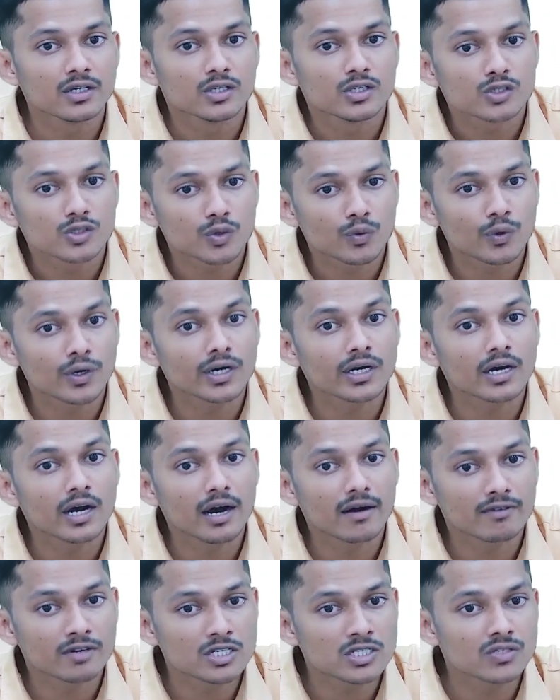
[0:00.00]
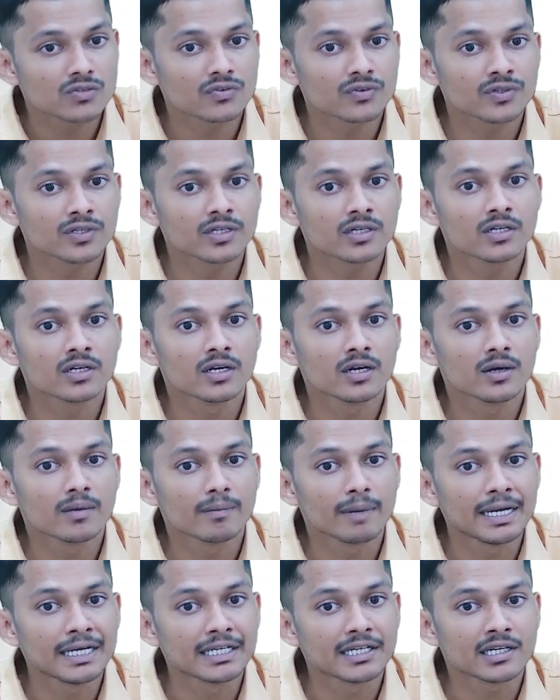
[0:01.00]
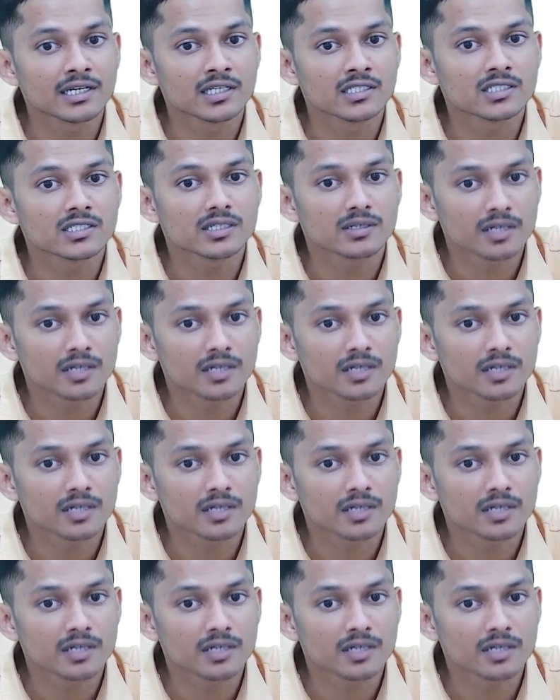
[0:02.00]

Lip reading: So work hours for maintenance